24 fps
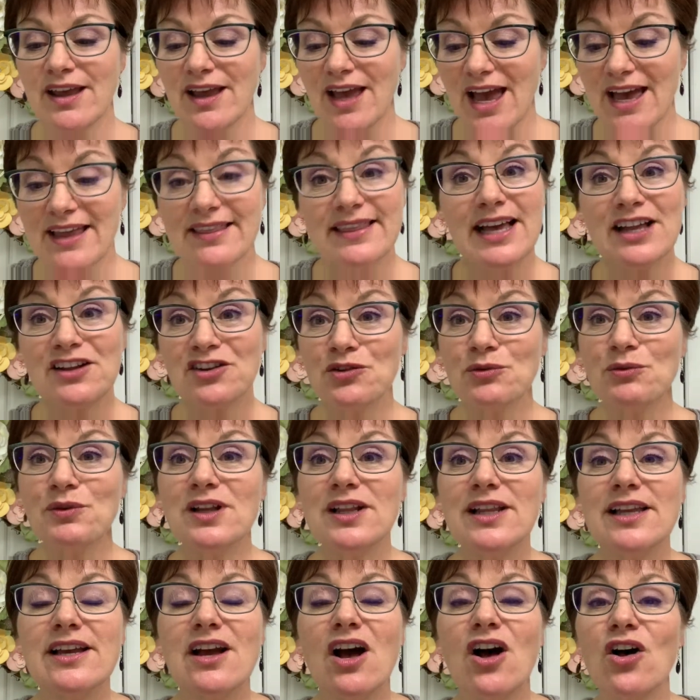And that's
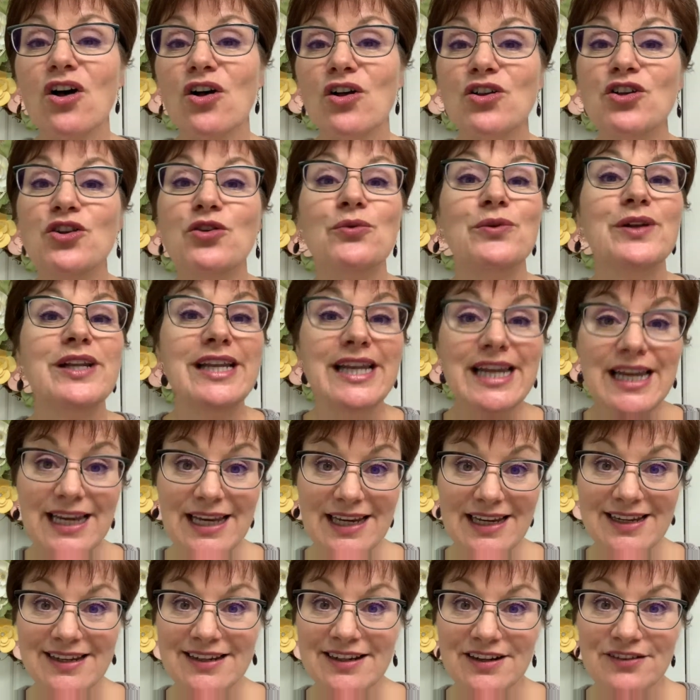really all you
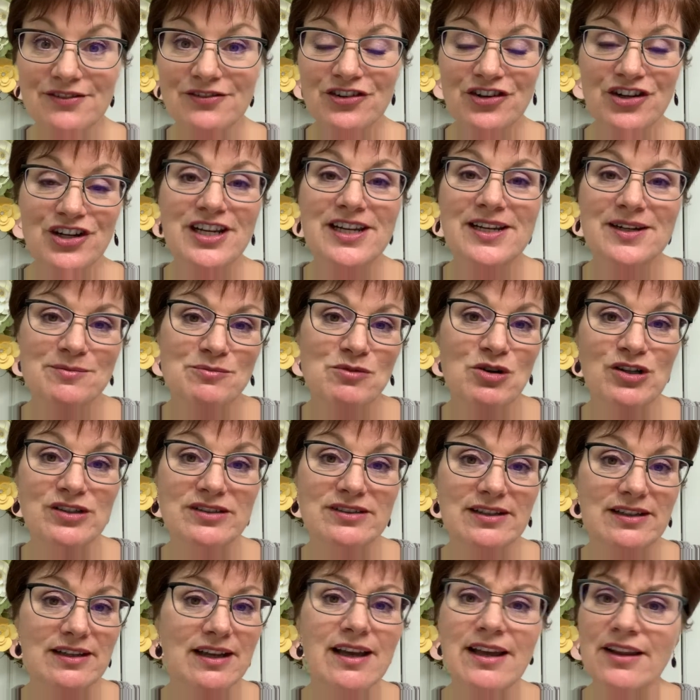need for heat
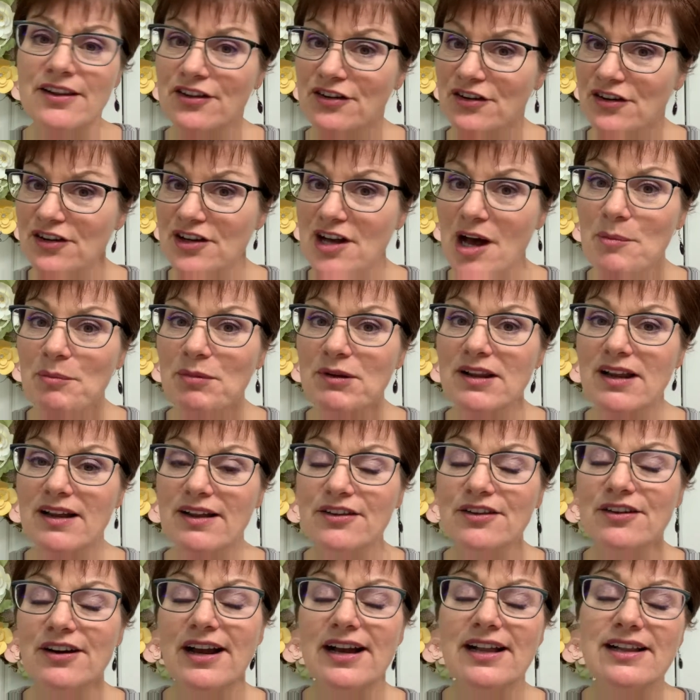embossing. There are a couple
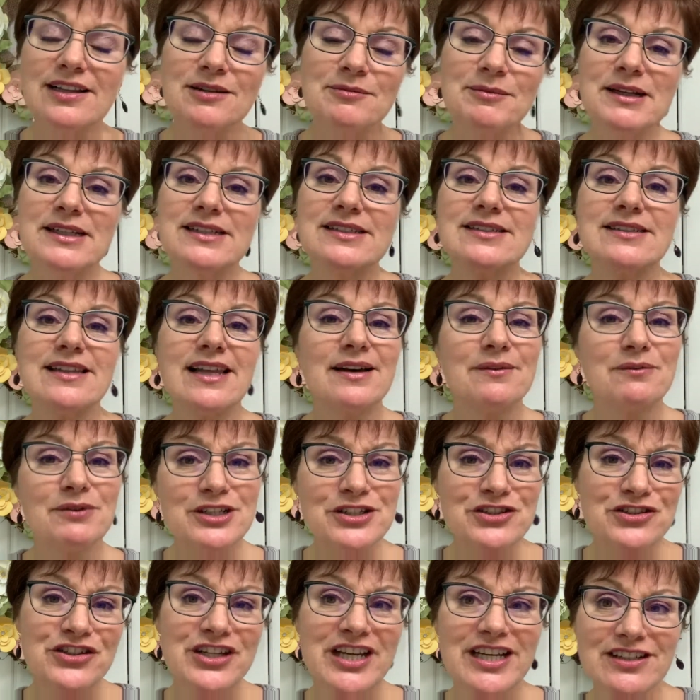other elements that
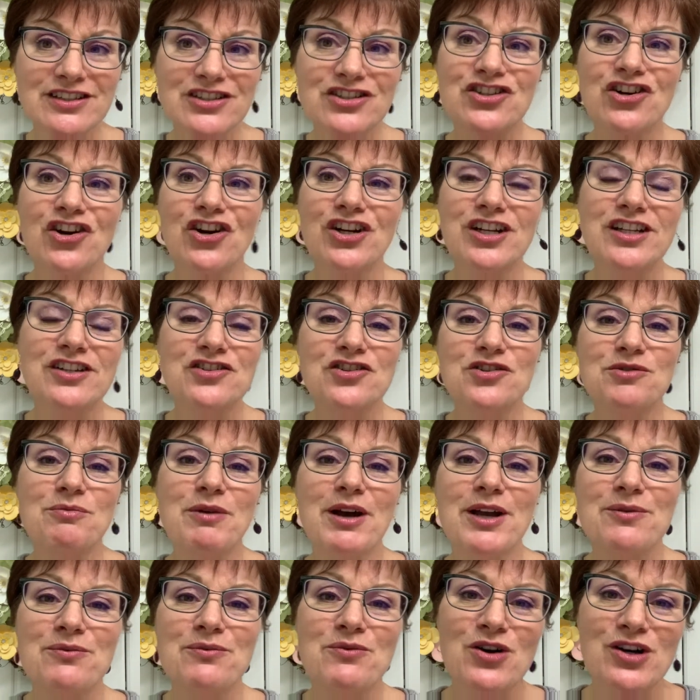once you get started, you
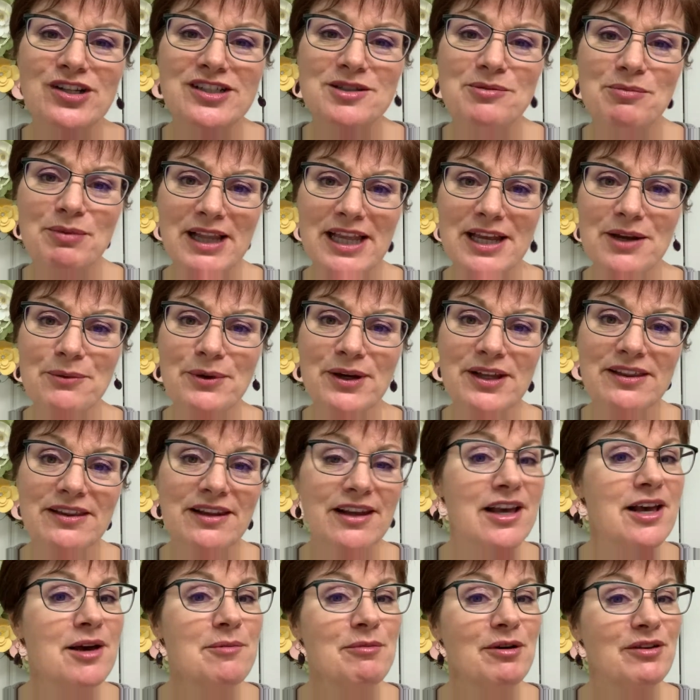might want to play with,
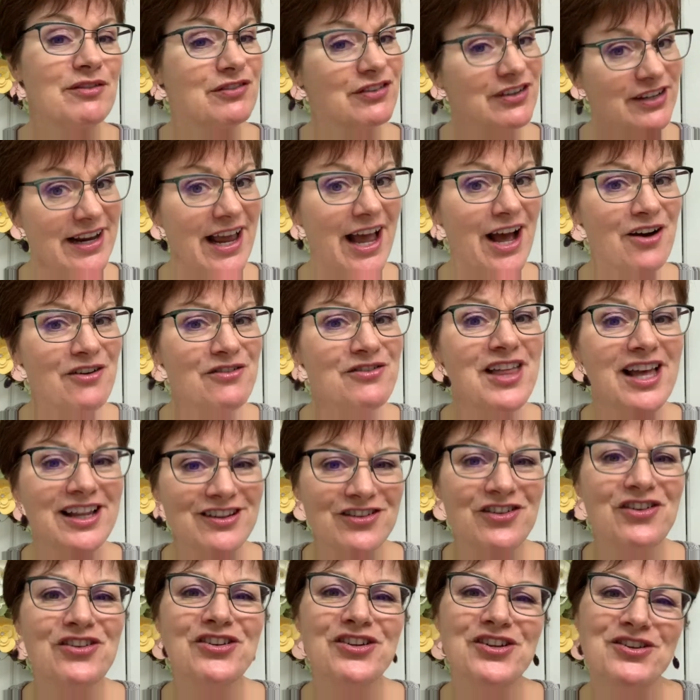but for now, that's
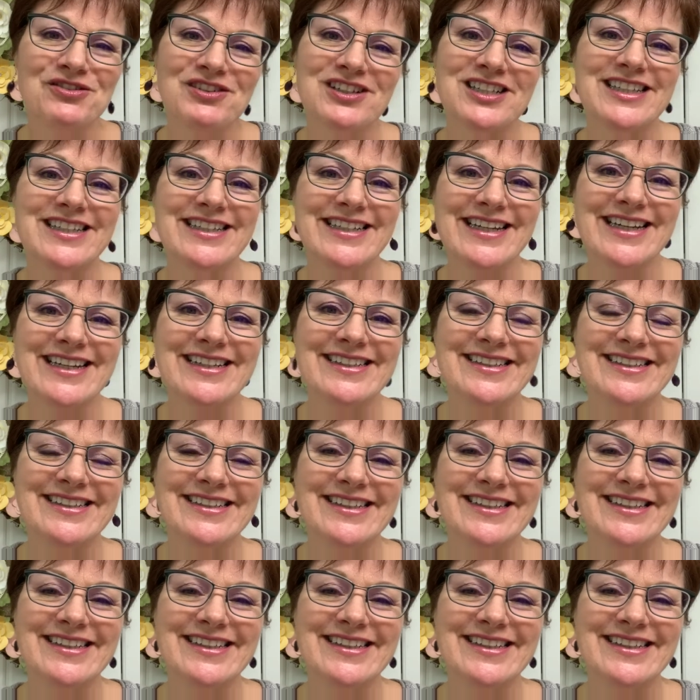all you really need.